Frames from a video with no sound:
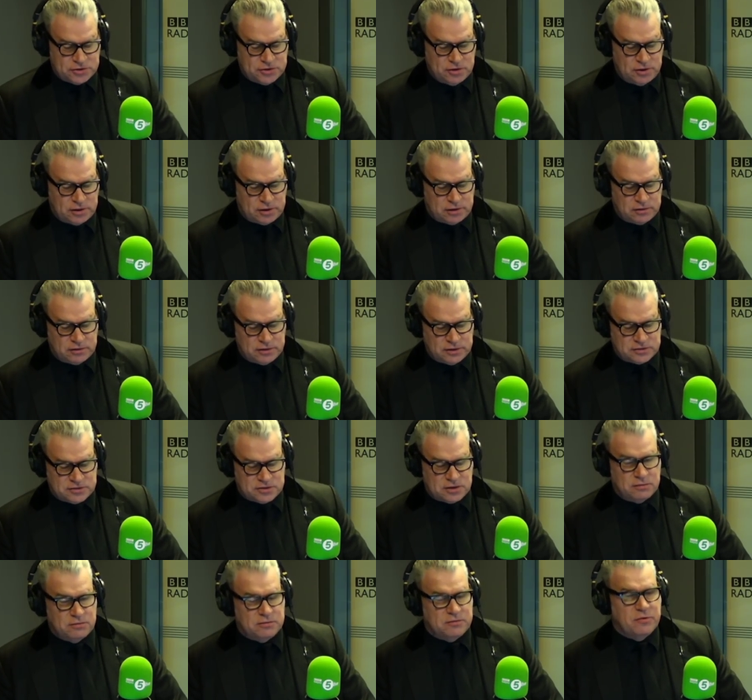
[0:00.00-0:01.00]
Dolittle,
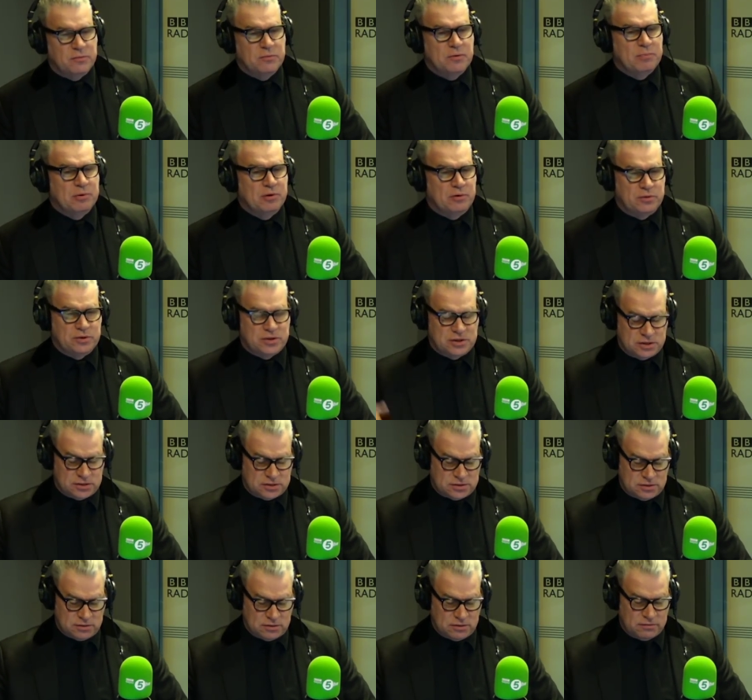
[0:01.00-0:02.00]
so from the book, which
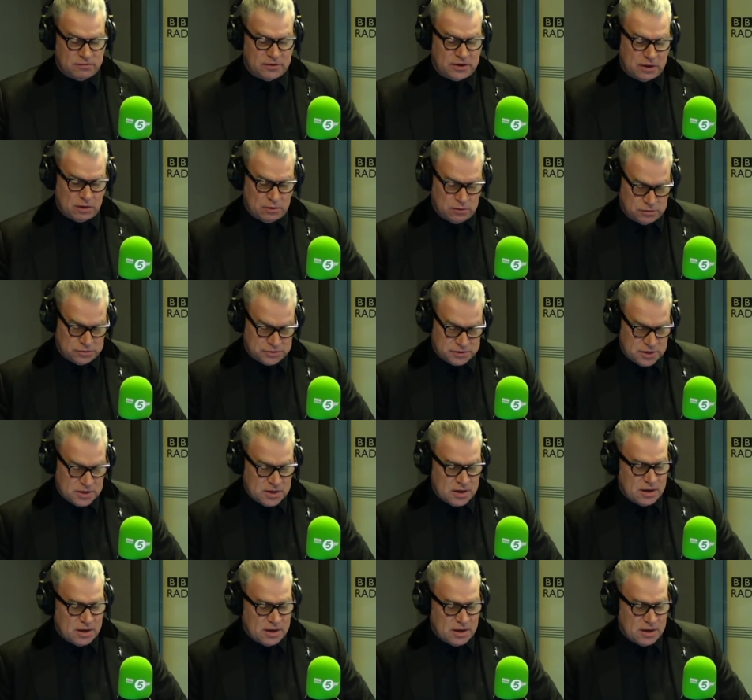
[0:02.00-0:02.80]
is, you know, very old.